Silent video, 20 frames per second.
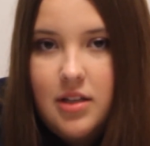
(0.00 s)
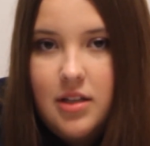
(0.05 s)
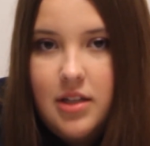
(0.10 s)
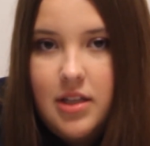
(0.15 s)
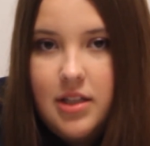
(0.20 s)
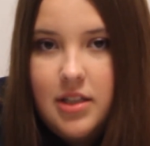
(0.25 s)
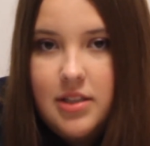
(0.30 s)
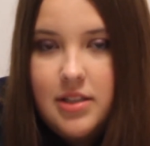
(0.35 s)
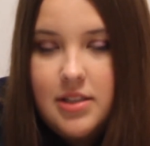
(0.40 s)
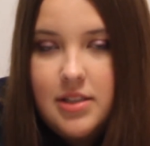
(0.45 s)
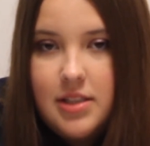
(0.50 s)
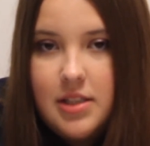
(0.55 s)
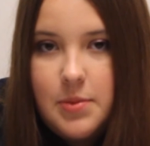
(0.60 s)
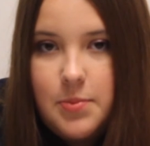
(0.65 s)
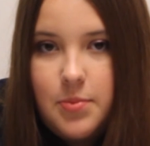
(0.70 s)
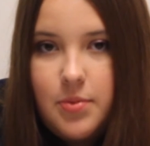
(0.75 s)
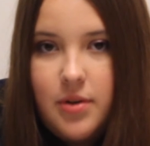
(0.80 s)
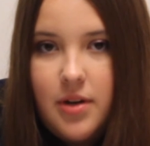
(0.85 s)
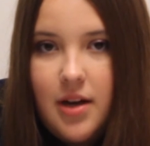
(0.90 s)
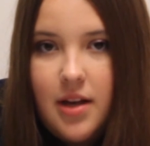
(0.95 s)
in
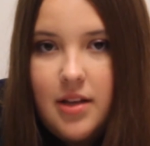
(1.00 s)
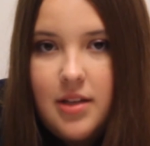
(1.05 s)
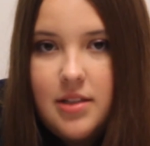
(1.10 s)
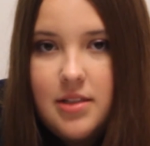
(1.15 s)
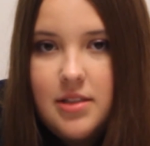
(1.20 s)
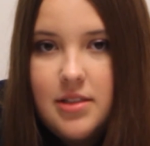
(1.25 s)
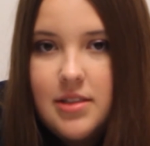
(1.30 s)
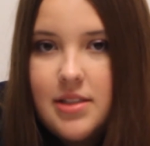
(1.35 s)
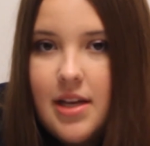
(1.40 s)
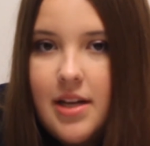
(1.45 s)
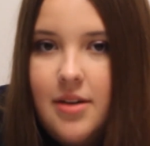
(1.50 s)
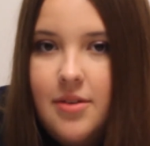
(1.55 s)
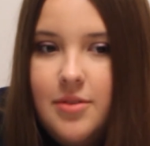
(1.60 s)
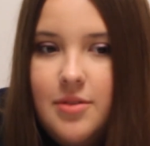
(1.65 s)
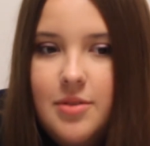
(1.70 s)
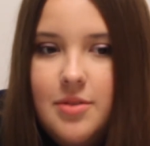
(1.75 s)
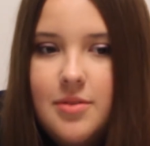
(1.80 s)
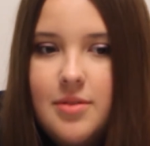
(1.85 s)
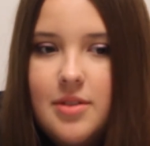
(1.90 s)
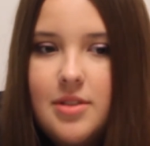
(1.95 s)
sleep paralysis, I don't
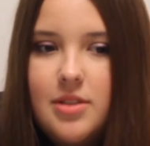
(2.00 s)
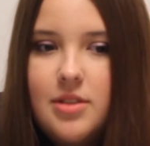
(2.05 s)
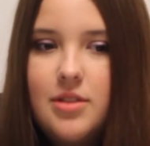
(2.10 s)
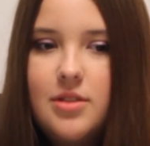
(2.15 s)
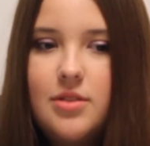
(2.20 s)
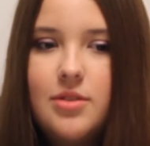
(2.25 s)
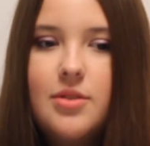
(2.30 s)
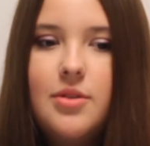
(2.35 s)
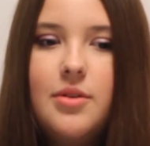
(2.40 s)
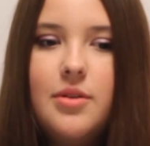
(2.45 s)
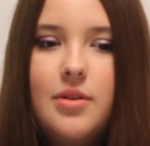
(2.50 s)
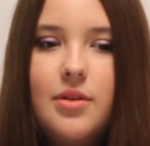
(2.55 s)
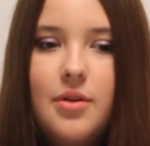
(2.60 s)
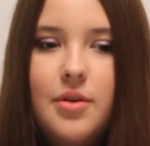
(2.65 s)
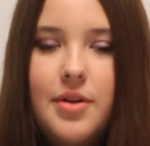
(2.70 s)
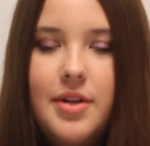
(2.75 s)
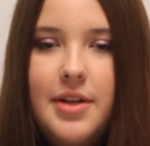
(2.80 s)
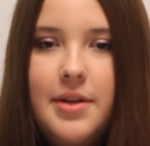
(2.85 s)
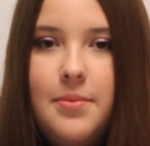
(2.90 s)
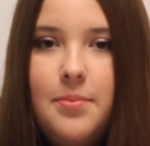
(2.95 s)
know, it's just
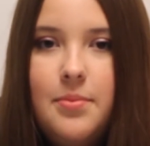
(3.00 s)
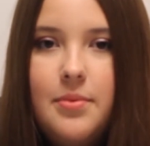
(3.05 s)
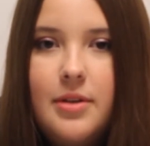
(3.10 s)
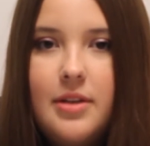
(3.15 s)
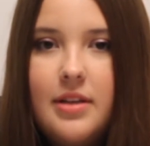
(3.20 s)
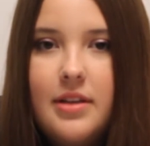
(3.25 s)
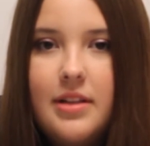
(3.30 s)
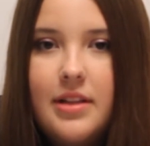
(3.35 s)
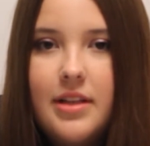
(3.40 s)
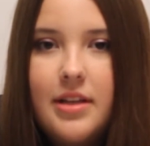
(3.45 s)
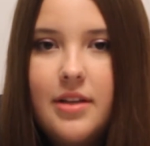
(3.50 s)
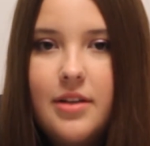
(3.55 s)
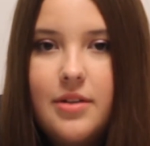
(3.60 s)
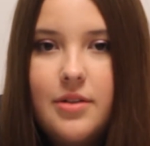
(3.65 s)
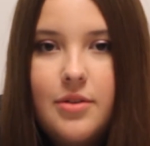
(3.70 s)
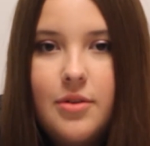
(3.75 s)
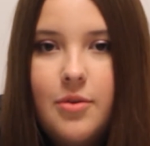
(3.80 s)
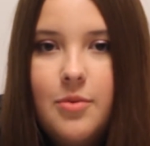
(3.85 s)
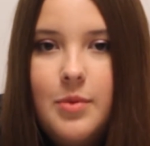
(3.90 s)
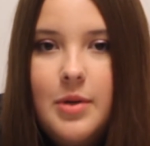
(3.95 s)
creepy. Like
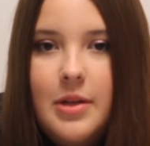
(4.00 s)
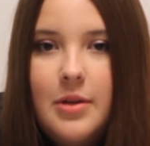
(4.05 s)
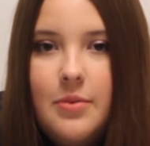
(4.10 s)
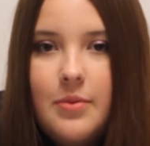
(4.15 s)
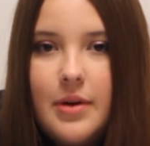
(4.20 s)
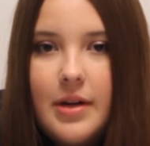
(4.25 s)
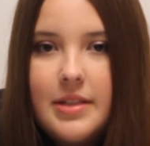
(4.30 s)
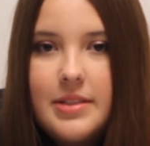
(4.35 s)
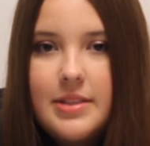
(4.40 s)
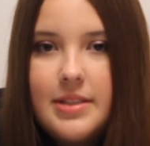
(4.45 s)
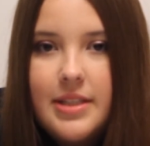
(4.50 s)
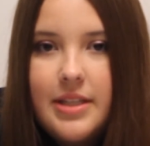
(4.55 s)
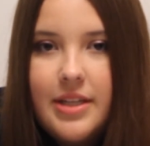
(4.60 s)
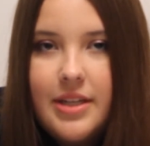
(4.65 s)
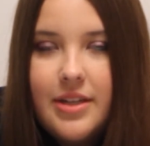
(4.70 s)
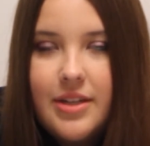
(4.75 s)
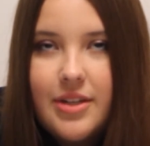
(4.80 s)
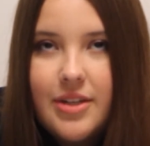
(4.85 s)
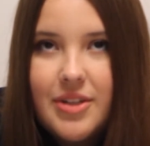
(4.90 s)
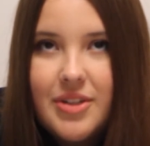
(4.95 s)
nobody wants to
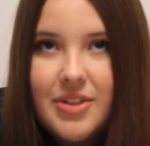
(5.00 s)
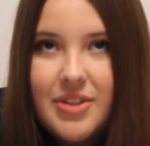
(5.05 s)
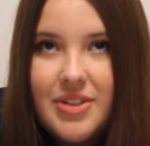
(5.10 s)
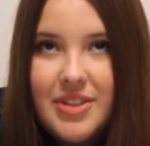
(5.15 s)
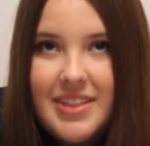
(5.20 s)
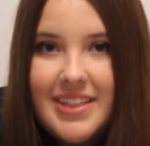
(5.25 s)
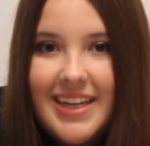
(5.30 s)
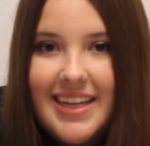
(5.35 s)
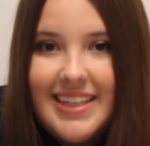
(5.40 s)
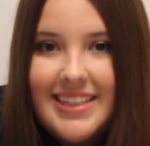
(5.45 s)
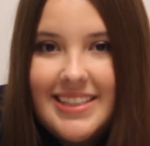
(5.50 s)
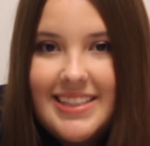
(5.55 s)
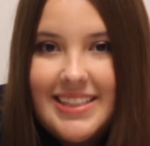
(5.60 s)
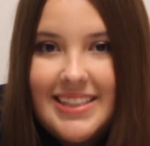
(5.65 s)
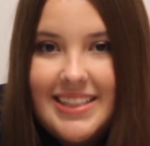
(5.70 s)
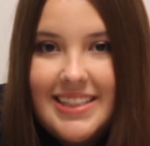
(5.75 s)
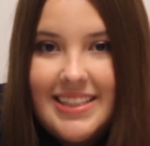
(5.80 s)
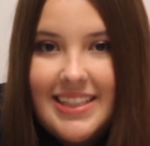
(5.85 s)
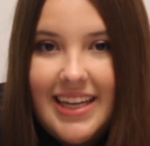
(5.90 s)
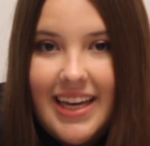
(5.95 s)
hear good night
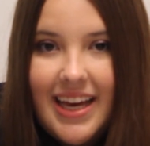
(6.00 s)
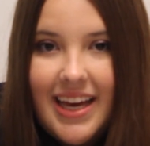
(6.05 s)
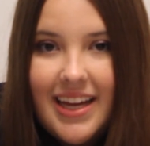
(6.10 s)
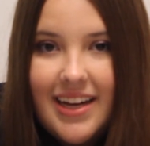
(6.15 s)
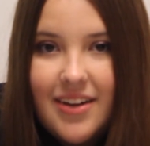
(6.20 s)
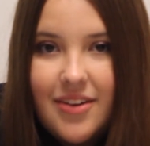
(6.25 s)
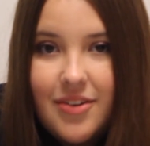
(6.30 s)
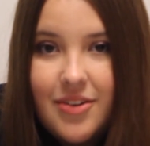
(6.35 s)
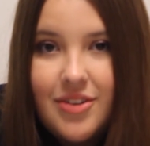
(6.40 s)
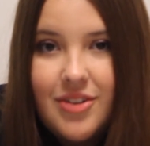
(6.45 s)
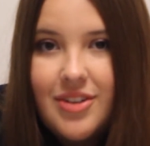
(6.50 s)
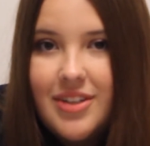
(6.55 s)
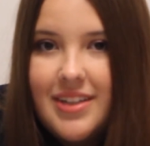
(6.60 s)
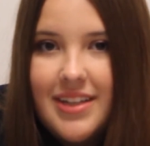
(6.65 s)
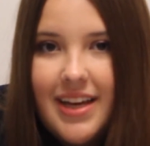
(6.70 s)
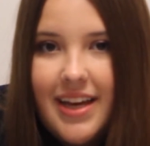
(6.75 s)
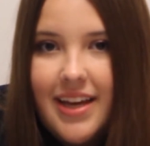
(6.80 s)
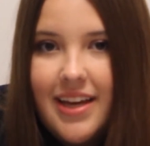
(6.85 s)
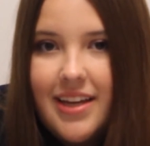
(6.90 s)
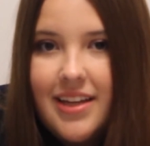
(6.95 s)
Tiana or good
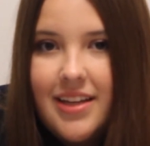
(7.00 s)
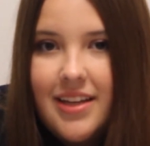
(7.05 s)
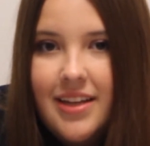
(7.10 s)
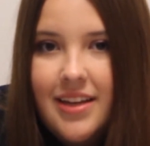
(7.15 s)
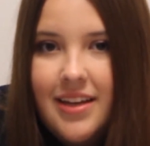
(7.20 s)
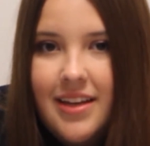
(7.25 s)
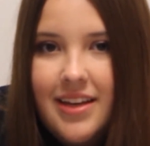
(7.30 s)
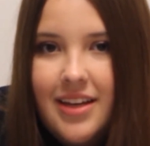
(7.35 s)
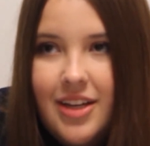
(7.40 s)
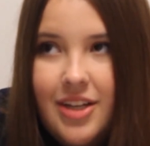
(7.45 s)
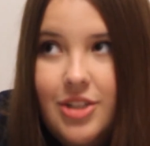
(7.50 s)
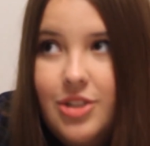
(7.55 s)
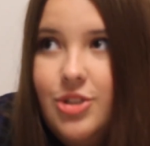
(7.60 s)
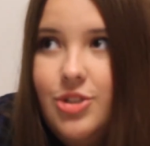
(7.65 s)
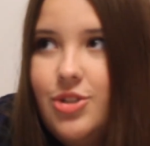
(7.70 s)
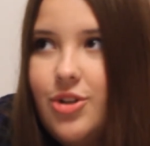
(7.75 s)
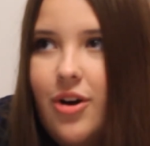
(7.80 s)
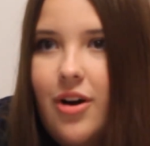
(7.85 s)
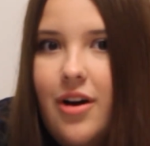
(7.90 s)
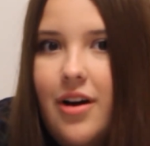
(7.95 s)
night
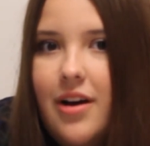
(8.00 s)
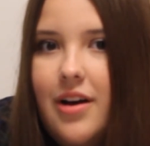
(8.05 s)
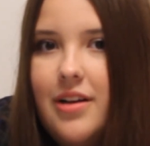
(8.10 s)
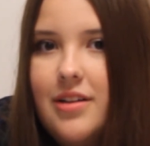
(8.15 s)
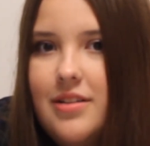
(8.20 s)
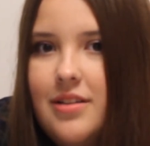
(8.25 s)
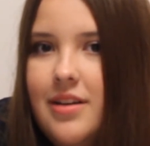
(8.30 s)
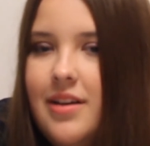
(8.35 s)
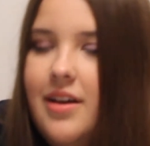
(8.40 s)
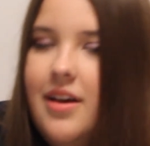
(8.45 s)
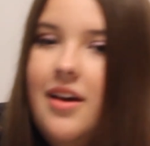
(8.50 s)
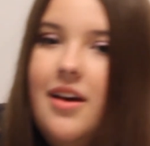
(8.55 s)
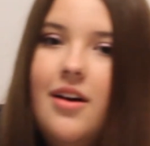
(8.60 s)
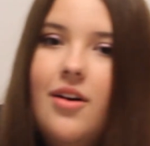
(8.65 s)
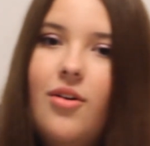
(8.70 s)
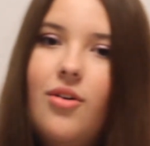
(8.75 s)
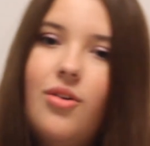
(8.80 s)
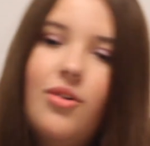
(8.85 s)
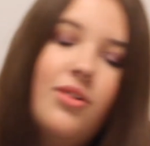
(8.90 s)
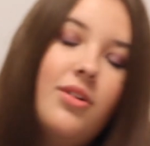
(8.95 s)
John,
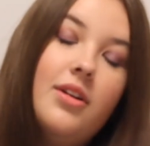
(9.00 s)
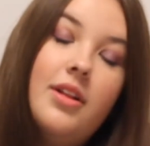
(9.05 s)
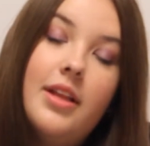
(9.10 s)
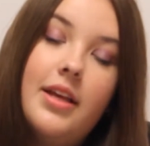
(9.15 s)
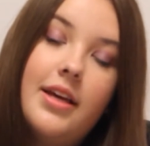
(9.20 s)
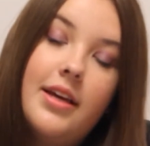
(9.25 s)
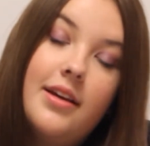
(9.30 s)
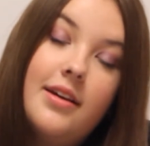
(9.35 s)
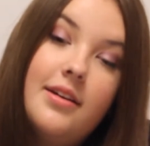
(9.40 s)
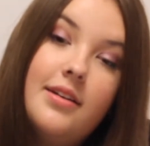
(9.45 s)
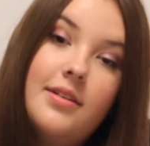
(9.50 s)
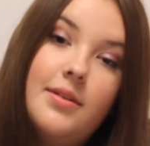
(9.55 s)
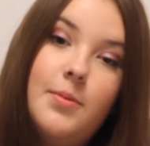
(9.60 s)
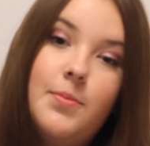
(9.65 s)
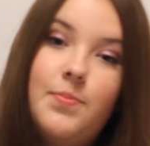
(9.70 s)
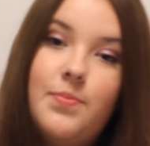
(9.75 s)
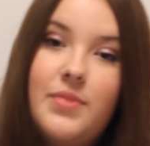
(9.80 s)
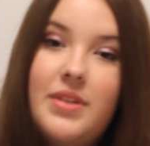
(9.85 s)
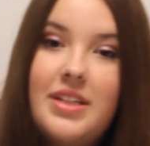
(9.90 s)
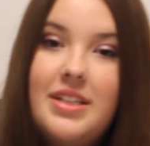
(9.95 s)
or like,
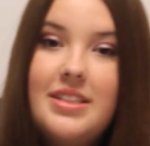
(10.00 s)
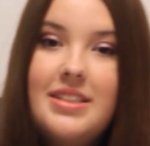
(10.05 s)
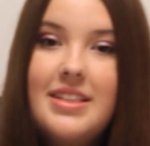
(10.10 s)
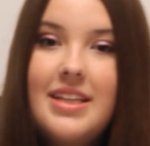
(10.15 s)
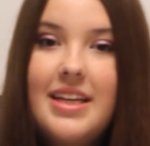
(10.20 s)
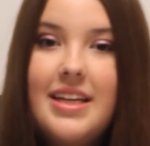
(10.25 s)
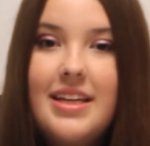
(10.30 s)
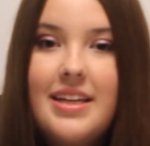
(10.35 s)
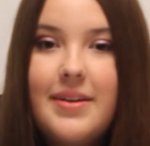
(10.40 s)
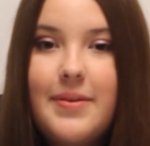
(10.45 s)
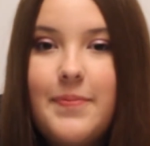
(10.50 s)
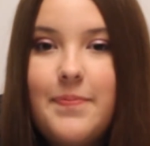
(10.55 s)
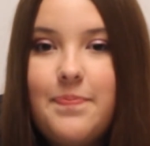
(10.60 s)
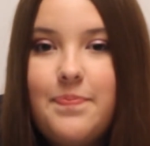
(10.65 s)
because like